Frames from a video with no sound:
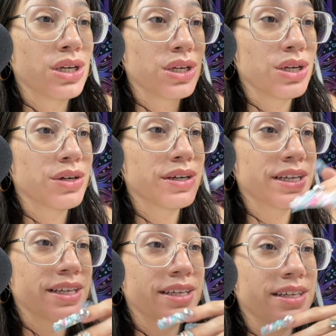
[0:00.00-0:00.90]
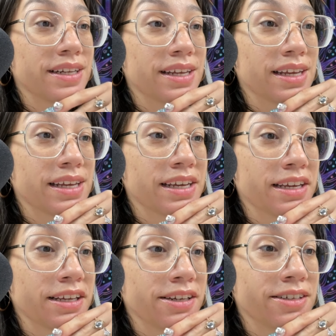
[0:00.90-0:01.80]
go ahead
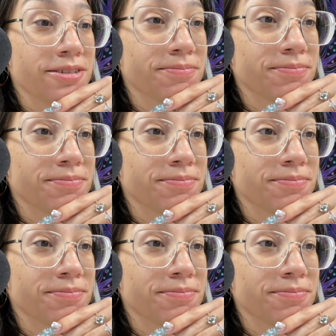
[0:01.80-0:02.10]
and